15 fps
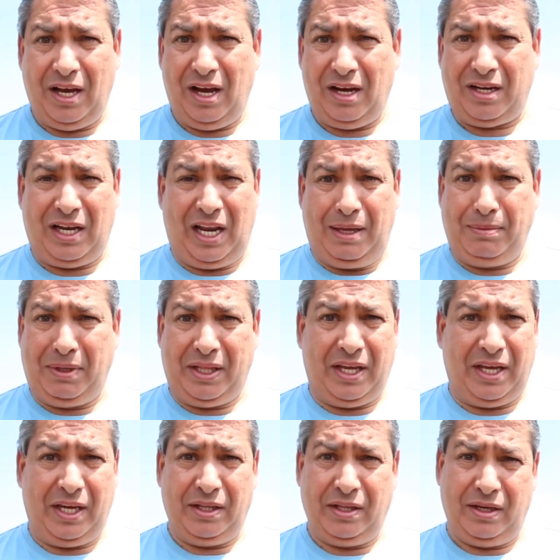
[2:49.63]
are claiming
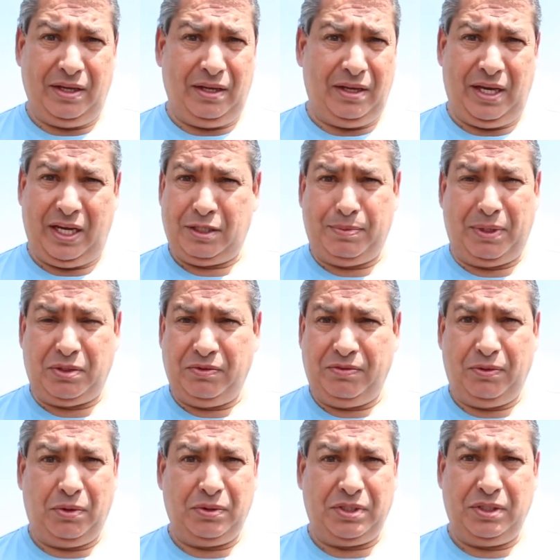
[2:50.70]
they're either ex-special
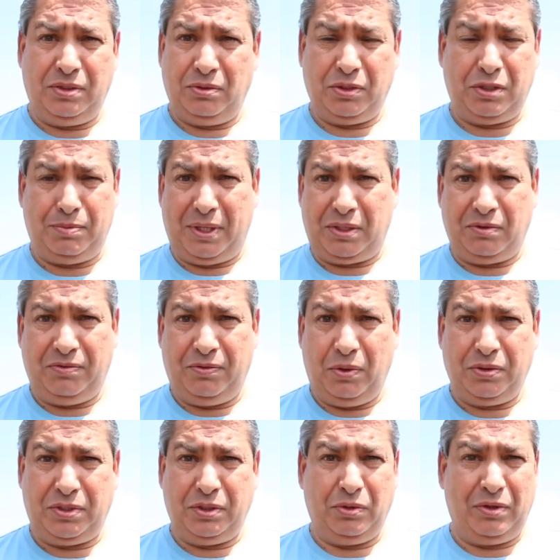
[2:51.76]
forces or special
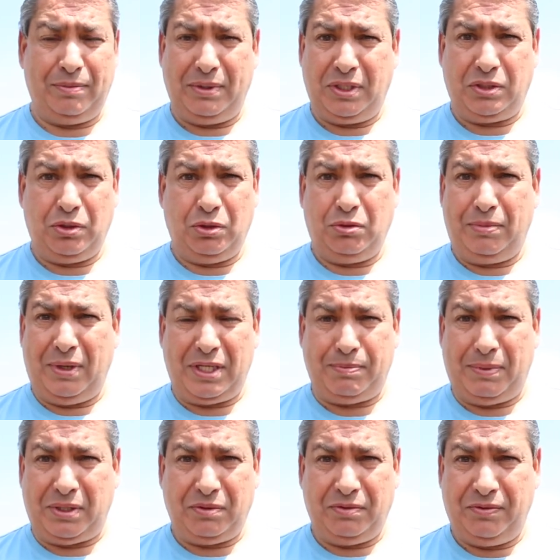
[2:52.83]
forces, or they've been taught by
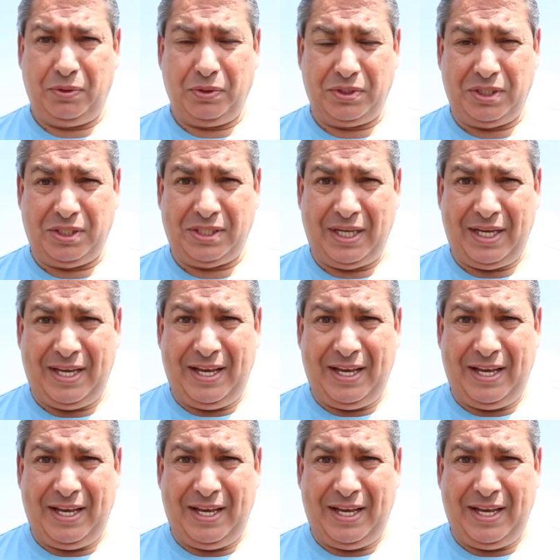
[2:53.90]
special forces.